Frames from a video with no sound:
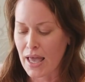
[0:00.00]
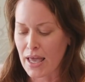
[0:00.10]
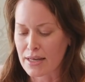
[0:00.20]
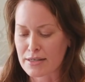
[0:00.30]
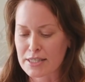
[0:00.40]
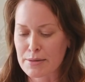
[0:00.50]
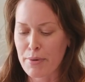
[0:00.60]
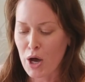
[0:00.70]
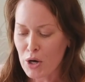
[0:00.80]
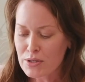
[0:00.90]
and it's
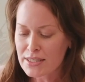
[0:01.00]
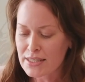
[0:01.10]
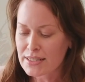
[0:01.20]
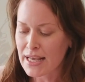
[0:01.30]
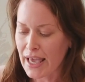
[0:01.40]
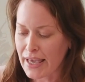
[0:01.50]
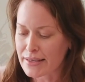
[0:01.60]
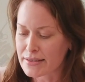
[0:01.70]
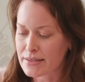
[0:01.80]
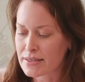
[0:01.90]
supposed to
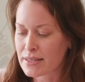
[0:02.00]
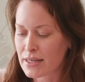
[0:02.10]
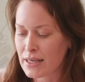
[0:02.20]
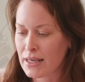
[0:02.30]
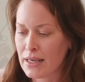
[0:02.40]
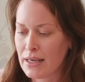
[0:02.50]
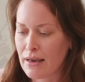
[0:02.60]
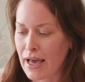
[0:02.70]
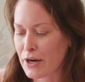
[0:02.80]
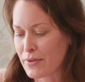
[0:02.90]
taste,
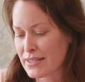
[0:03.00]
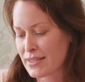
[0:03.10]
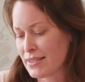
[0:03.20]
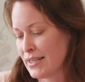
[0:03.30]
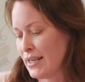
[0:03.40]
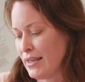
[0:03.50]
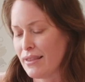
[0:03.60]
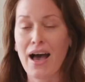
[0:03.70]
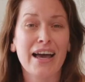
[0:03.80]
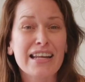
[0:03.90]
I don't know, this is the
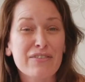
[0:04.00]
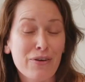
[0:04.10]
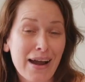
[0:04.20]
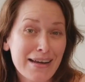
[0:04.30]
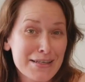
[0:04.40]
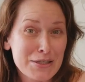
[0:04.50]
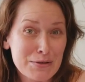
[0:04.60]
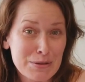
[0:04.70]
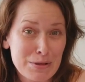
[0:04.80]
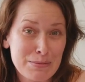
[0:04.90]
honey variety, so
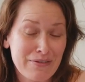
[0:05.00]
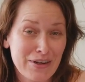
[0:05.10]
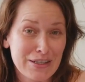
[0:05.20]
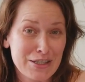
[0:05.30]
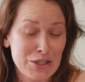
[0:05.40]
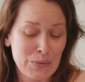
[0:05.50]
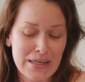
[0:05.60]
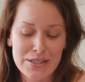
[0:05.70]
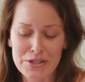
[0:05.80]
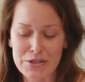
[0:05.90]
it's supposed to be fairly sweet.